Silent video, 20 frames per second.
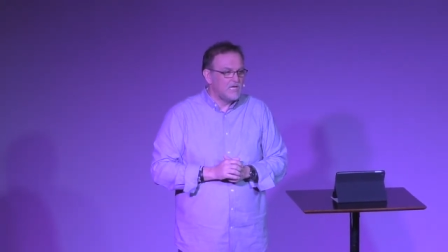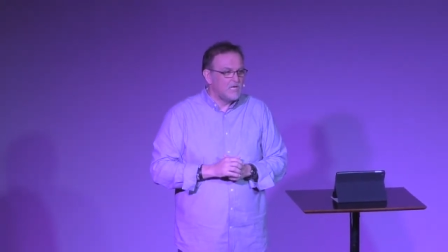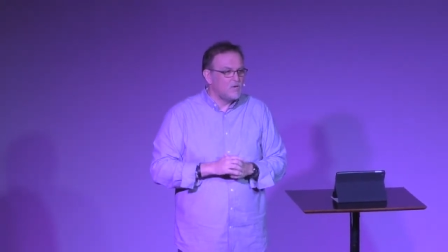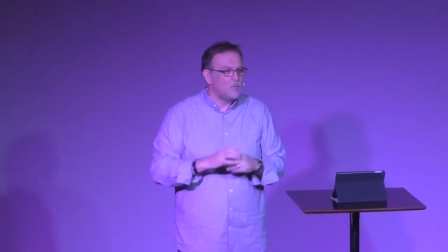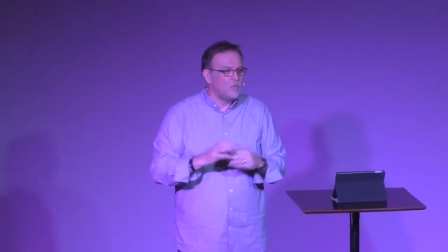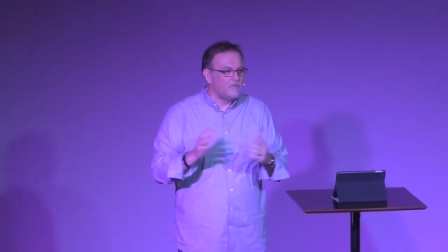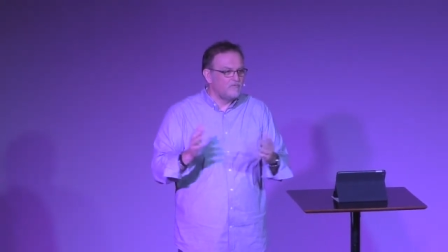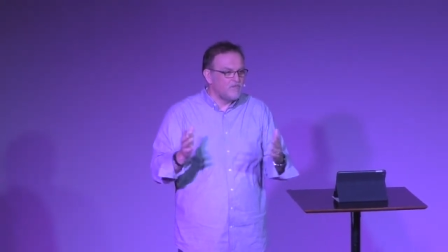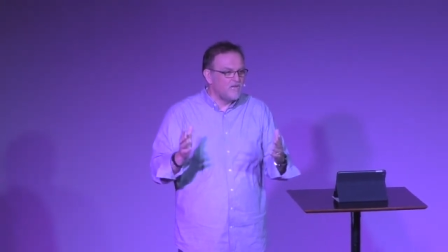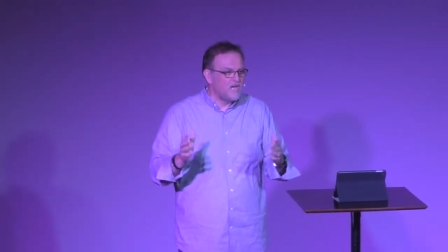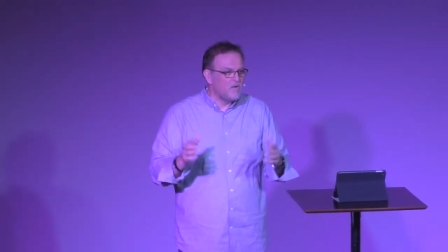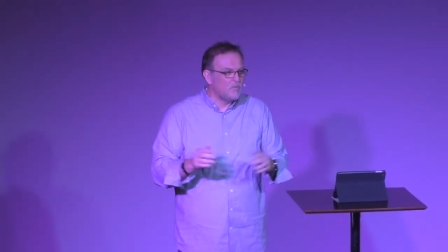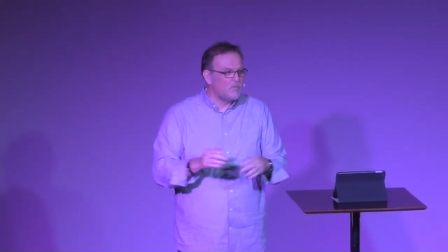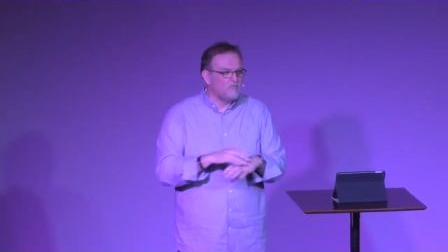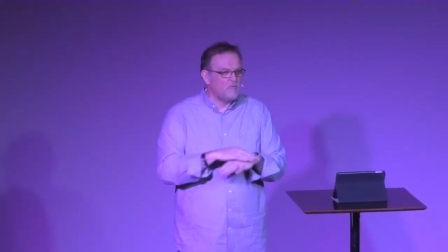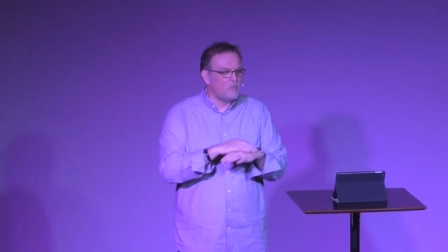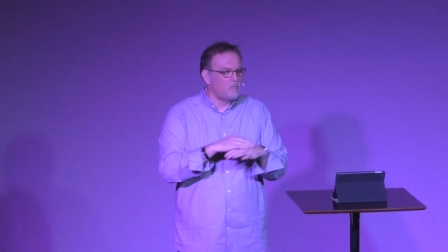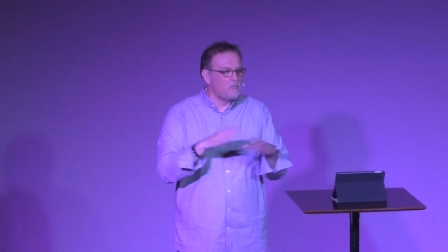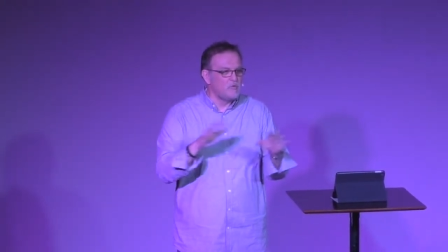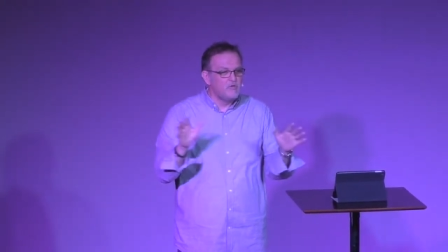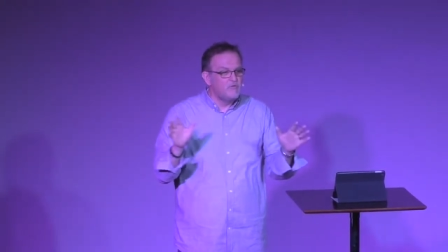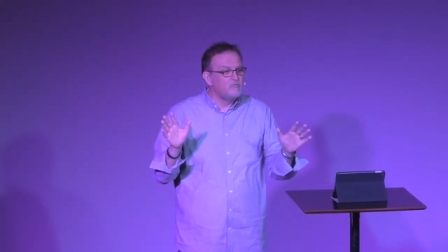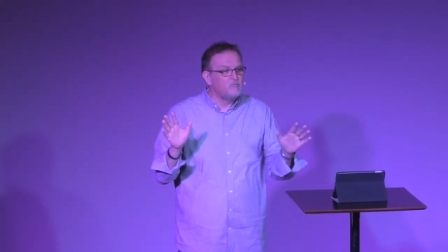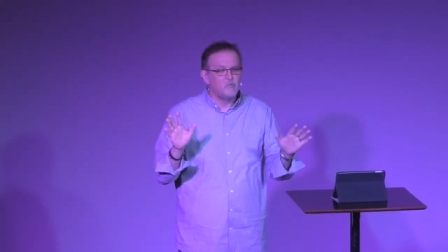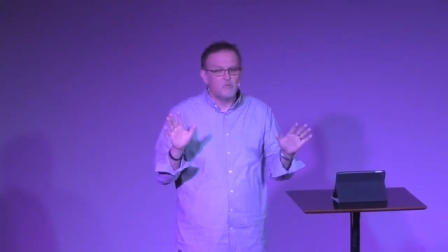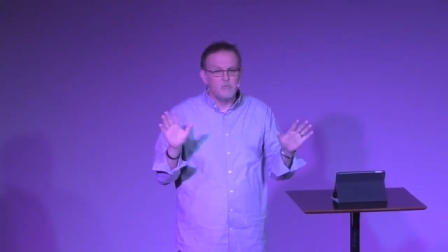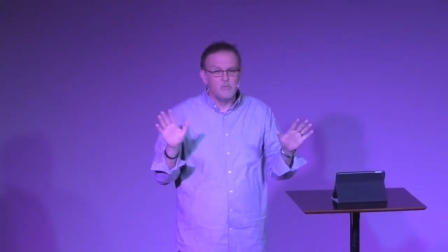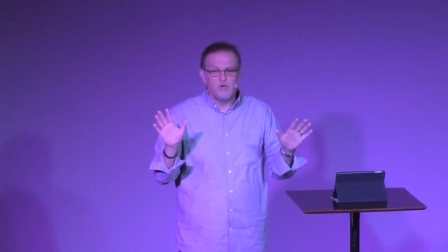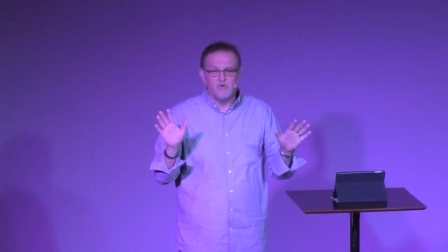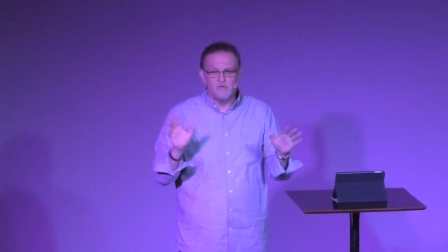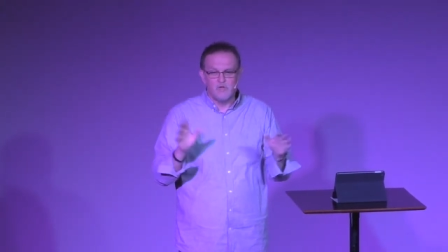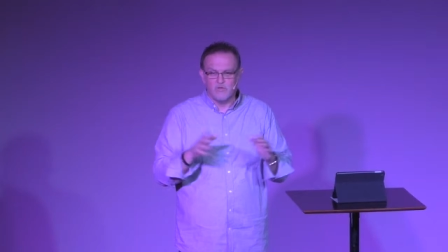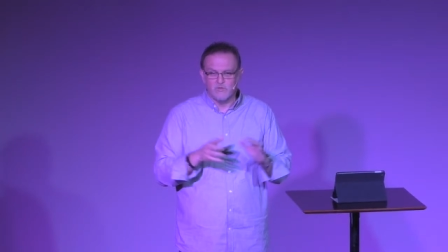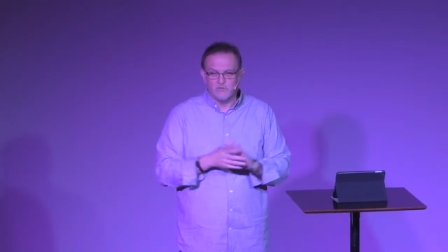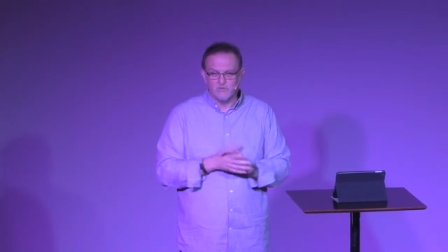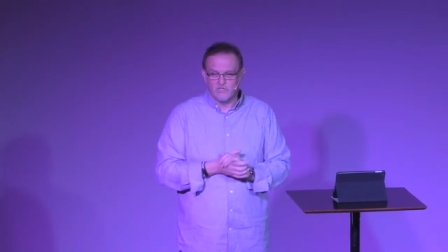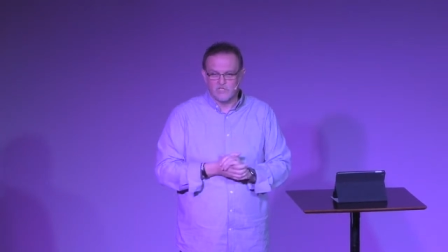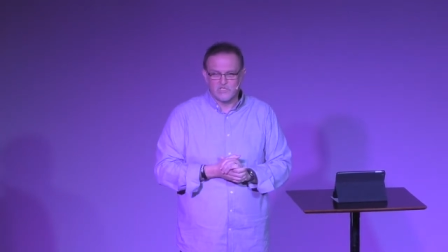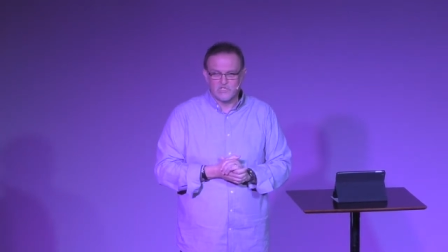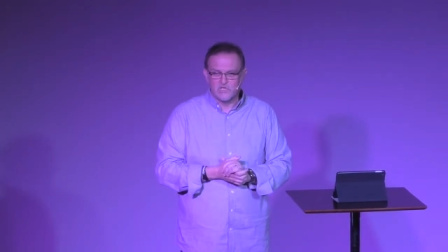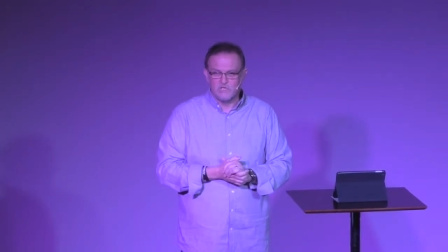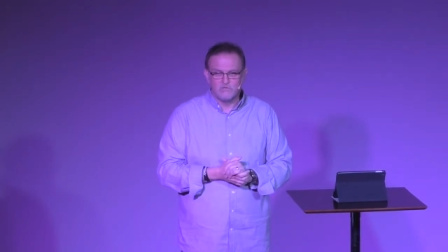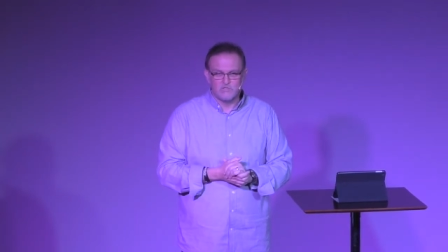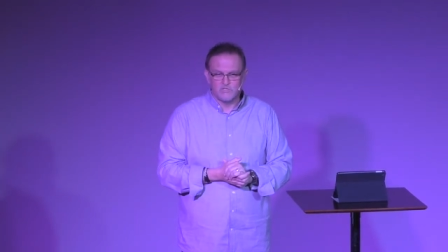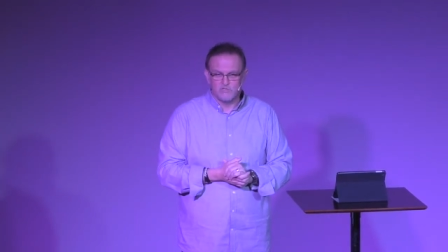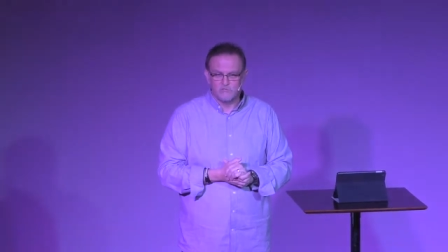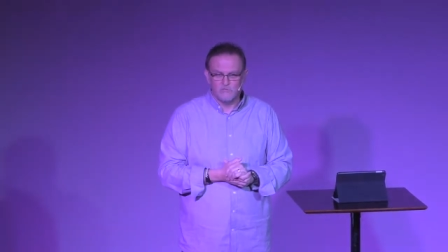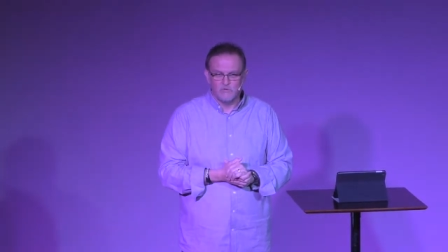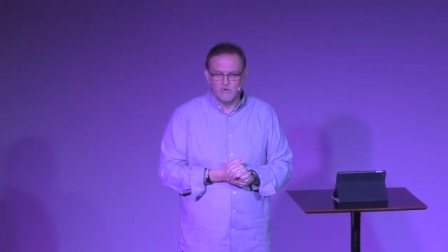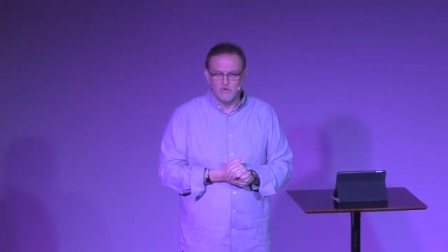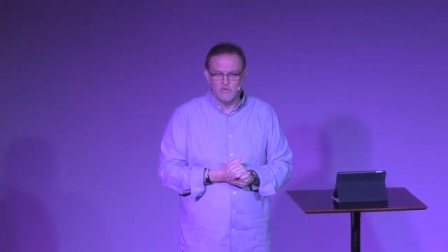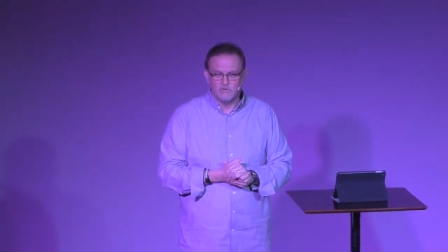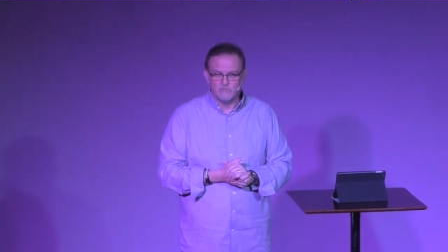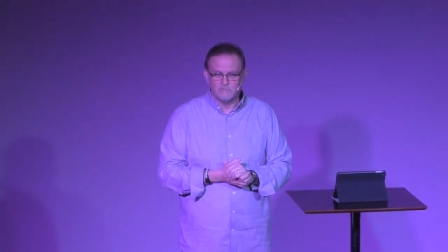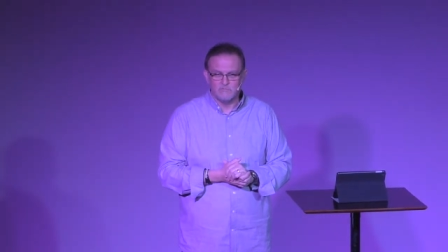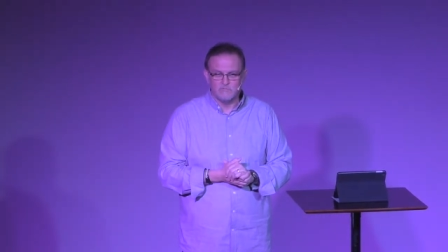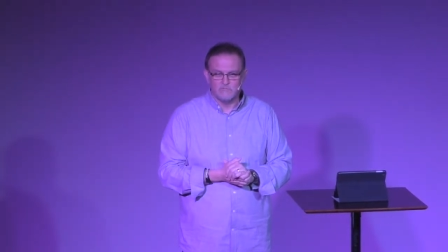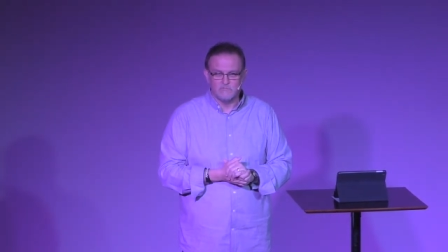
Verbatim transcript: You know what we've done? We've removed, removed all those excuses for you.